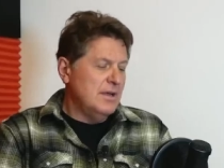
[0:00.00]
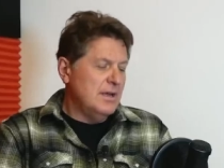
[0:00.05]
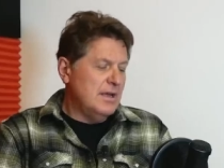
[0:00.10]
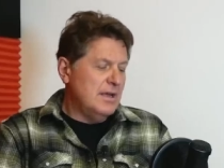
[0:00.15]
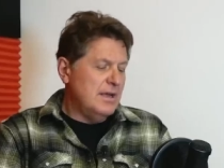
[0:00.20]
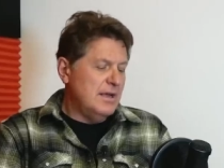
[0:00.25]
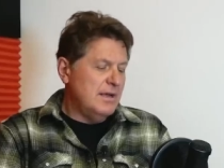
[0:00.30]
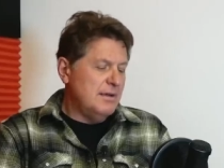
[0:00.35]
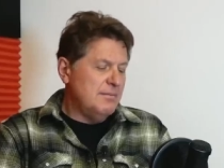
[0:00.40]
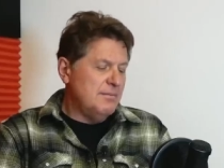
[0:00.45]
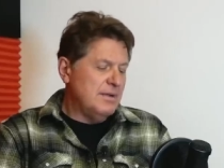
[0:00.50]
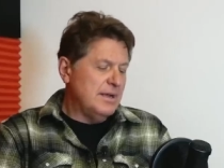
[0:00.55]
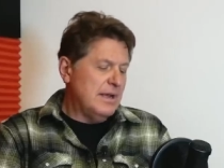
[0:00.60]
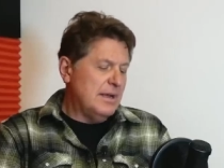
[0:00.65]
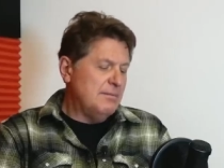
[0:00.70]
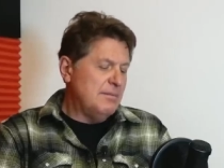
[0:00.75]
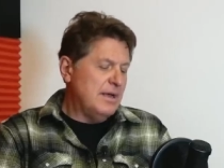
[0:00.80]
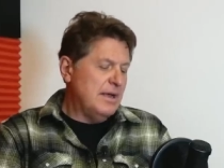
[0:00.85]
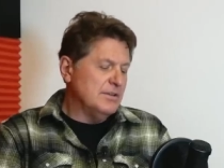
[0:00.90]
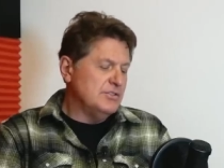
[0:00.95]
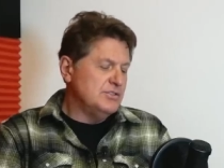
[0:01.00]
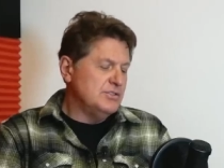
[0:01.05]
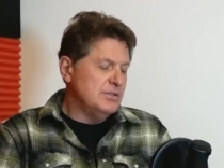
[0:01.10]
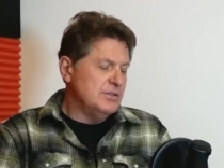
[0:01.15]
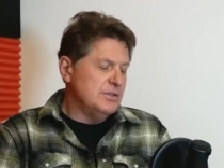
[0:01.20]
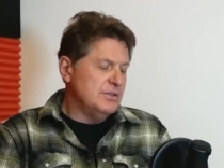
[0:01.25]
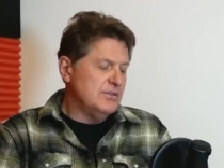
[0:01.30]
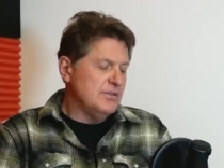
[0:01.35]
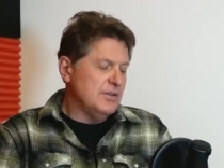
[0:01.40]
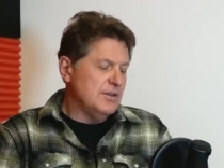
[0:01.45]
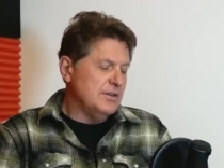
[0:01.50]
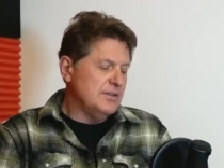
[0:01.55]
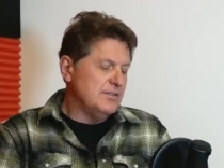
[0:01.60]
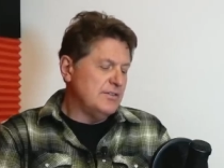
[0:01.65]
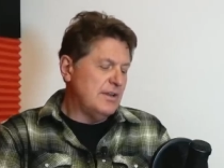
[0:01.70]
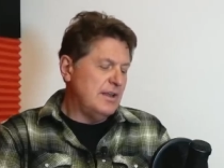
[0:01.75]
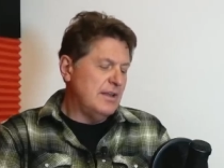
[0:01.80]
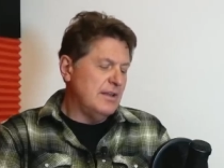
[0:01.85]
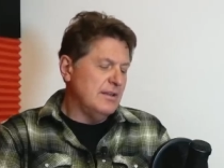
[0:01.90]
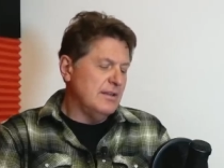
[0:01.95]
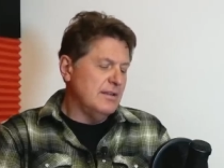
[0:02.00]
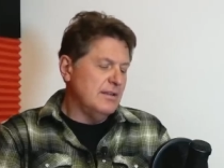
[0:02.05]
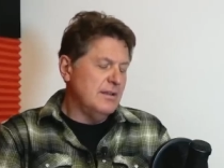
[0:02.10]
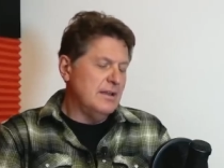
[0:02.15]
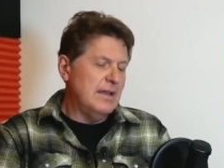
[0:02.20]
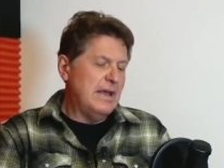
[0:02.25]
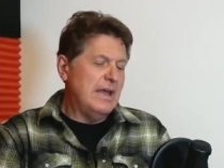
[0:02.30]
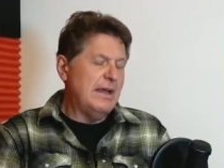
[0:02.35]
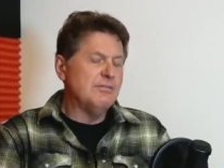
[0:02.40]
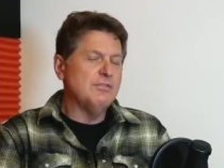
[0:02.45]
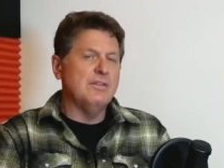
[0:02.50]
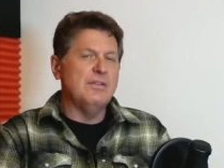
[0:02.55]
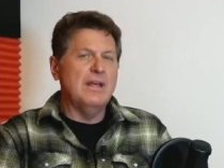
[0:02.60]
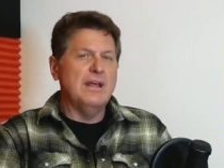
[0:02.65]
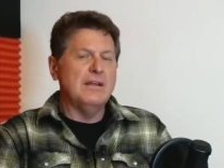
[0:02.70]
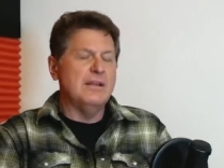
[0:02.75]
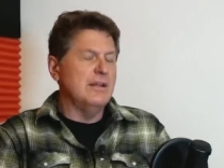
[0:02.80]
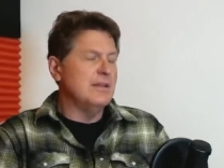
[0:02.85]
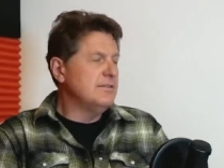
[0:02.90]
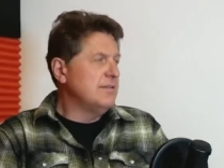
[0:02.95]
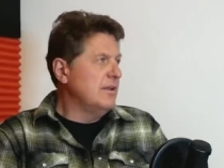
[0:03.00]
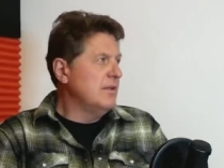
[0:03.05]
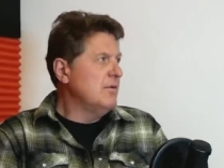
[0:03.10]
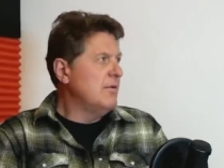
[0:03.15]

uh, but I'm not sure it's going to sell after that, and I'll tell you